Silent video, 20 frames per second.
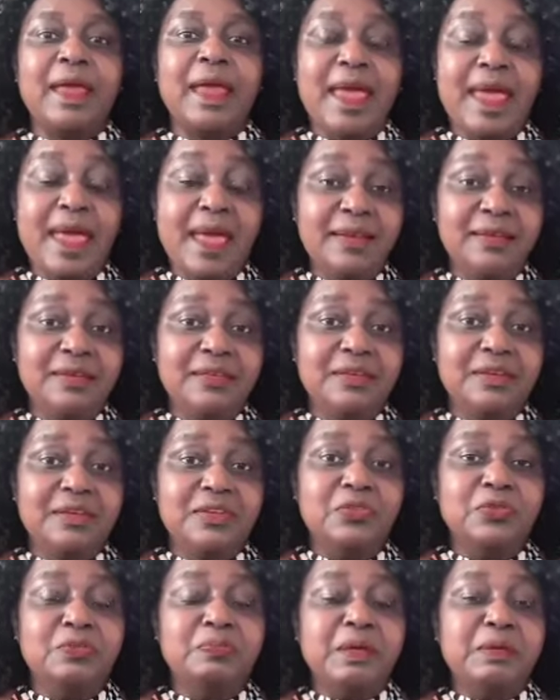and
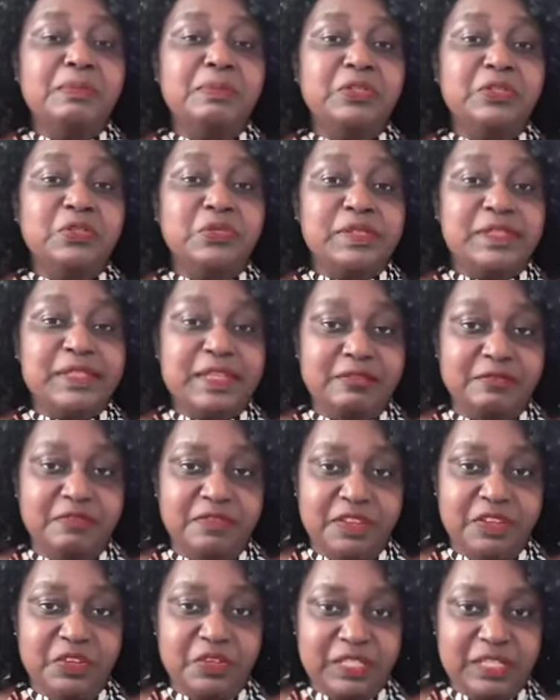you'll be able to
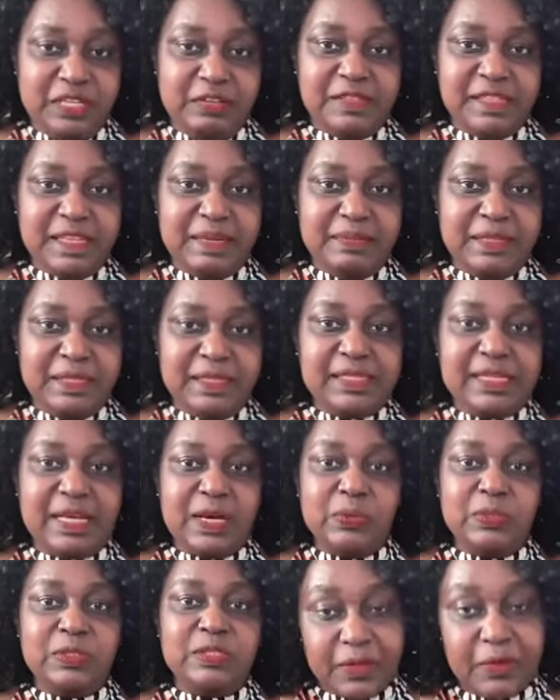save yourself some
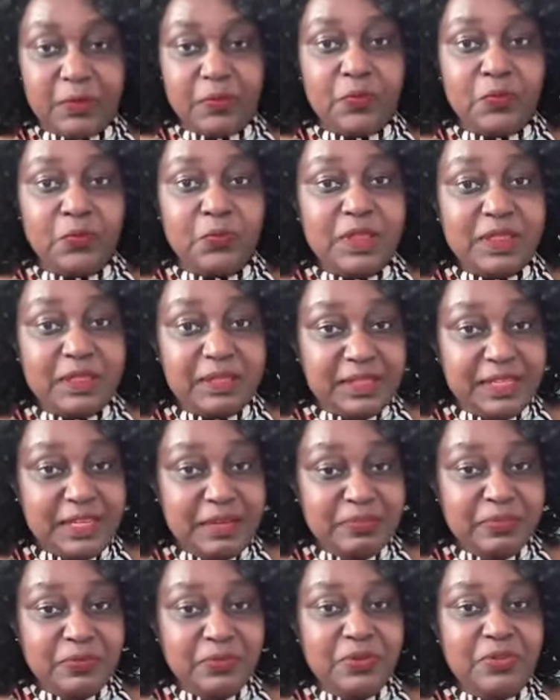discounts. With
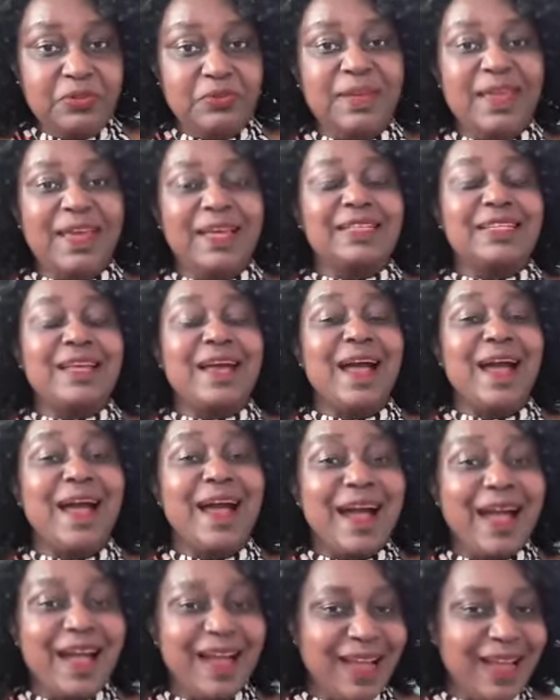Temu, you get
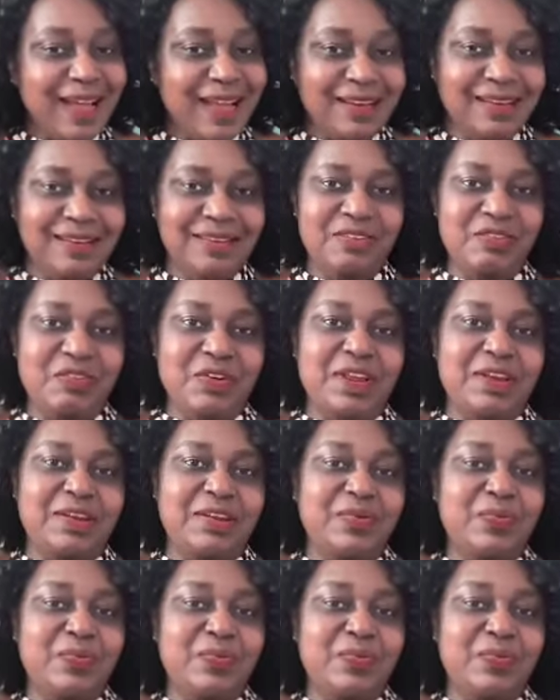100